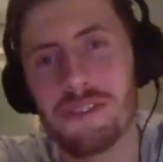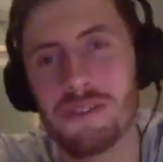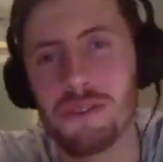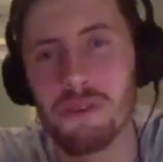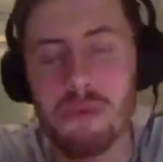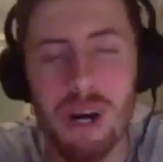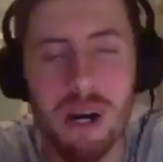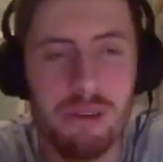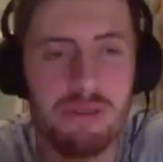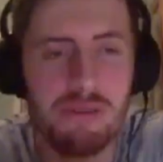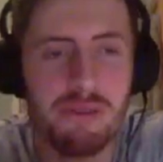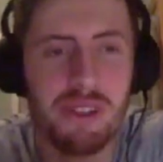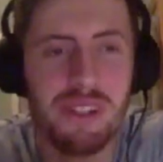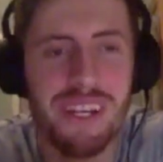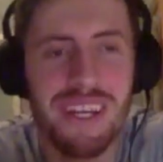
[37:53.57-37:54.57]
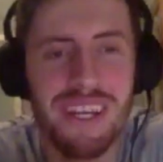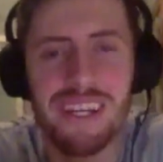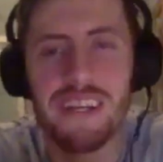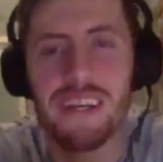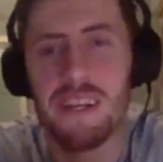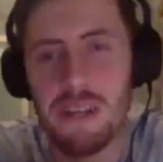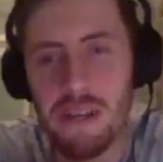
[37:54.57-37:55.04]
are so powerful. Yeah, social contracts.
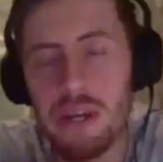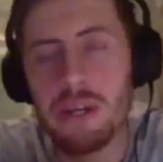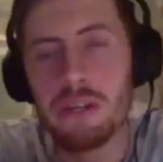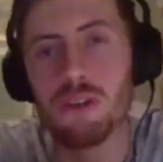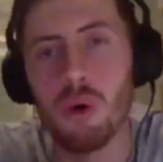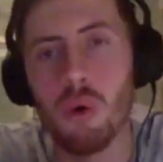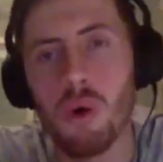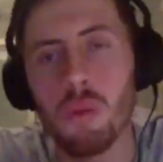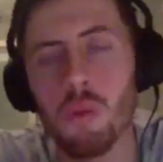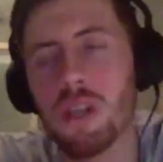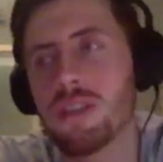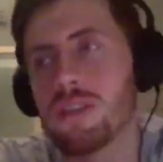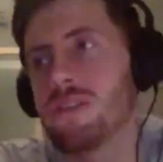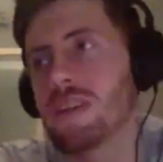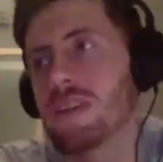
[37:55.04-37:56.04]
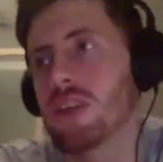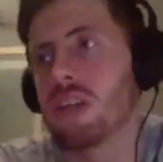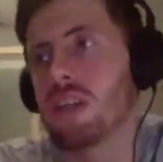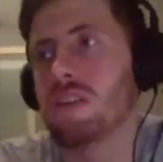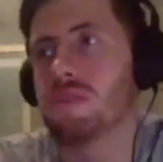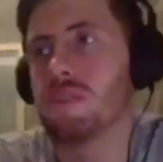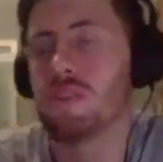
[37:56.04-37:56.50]
So one of the things I'd
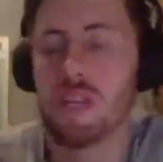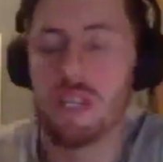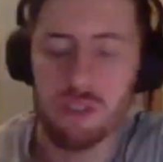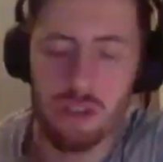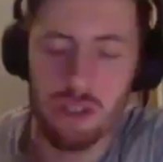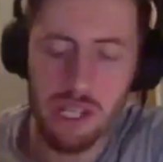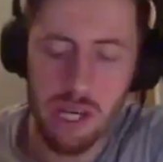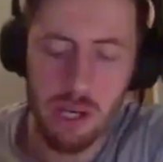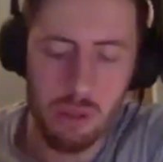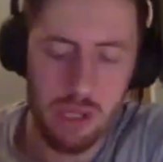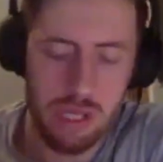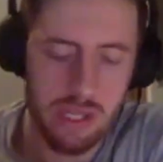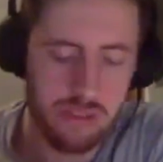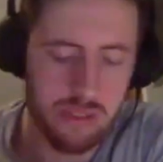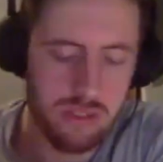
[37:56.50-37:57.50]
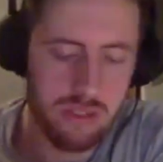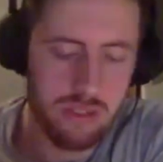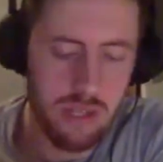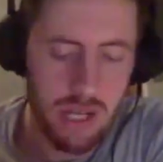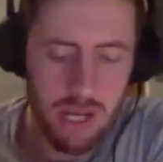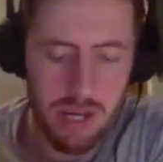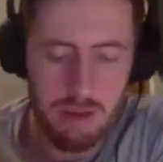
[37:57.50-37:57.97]
love to touch on now is
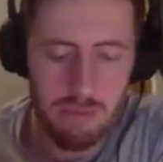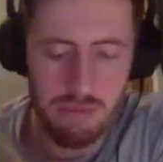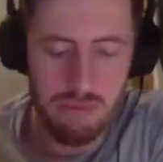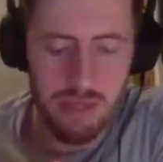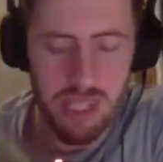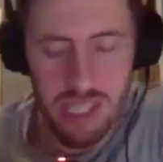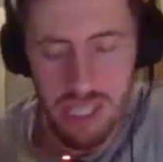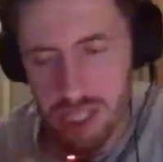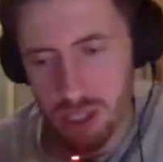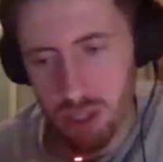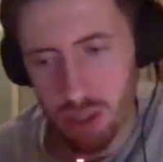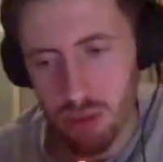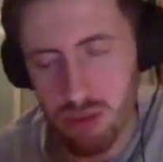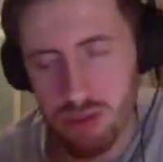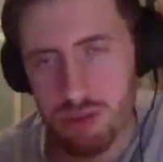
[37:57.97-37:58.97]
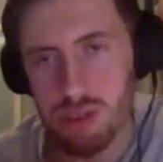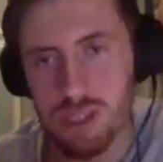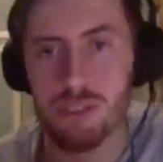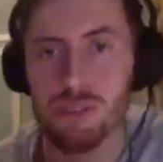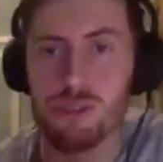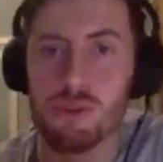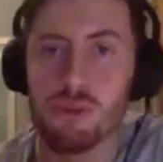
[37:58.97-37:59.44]
um, ego. So I
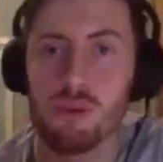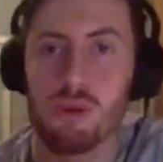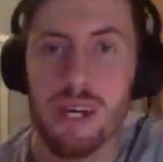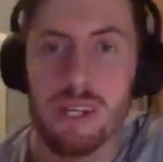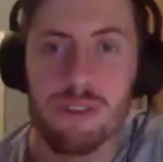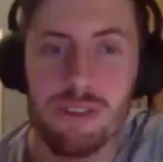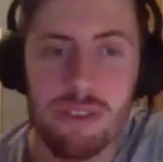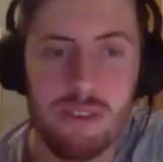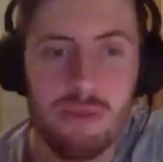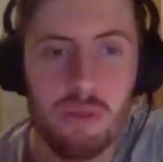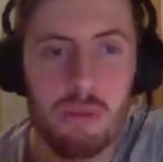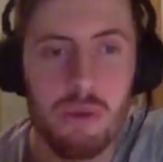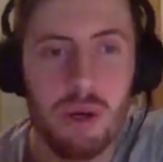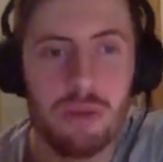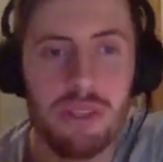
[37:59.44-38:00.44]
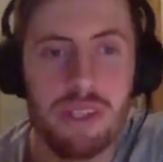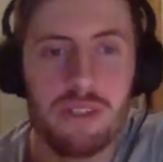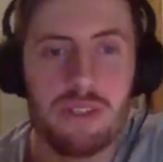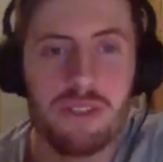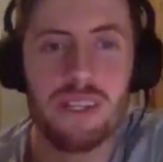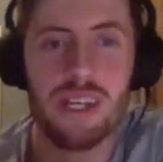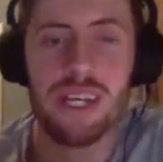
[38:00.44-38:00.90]
got two questions for you about
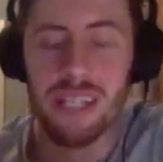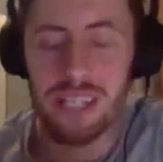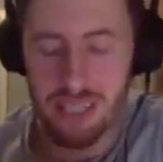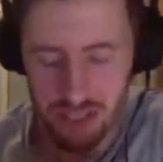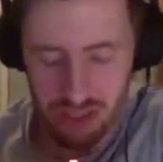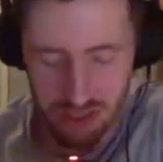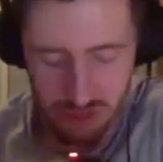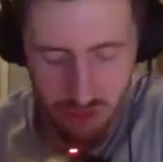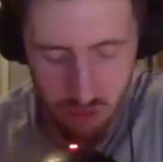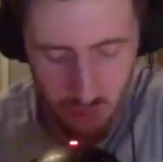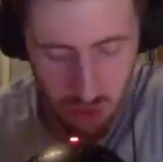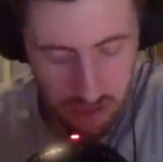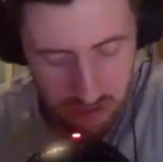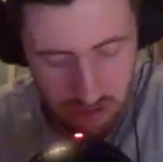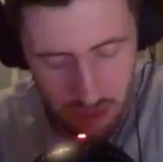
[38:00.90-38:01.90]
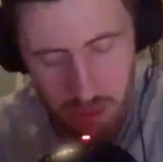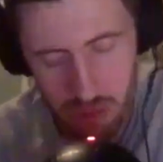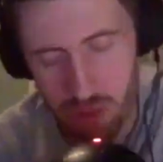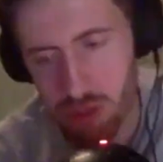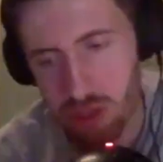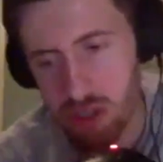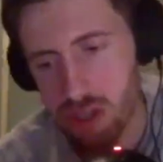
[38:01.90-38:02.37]
this. And one of the things
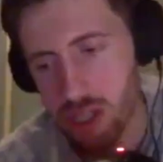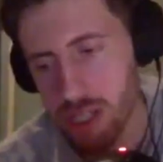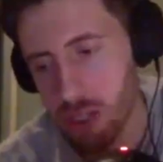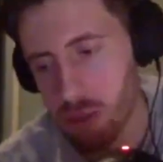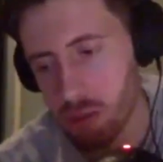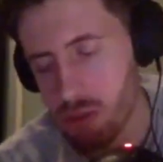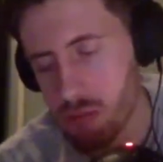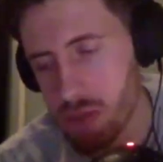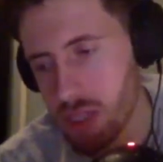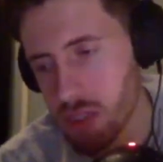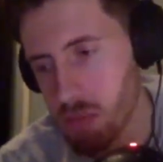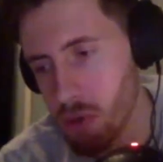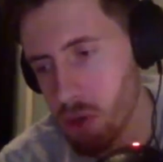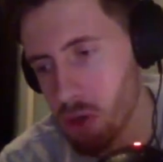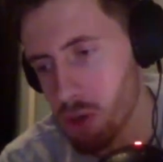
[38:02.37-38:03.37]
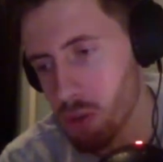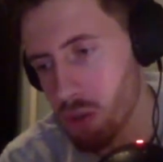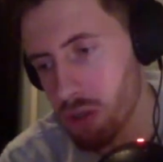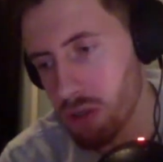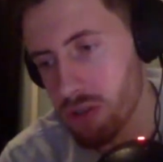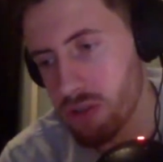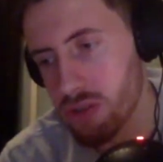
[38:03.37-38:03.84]
which really stuck out to me in the book
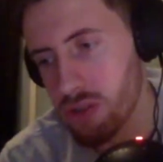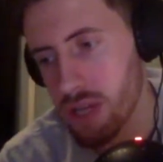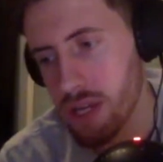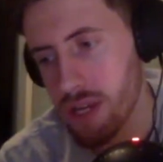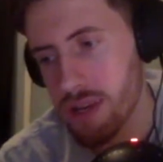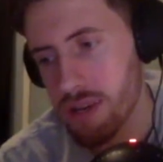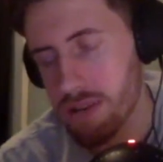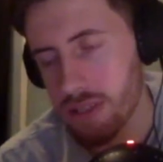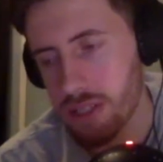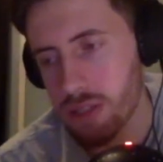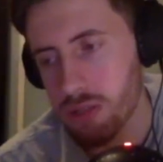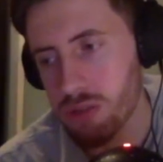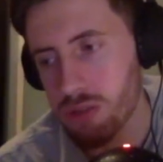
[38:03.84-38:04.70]
was that you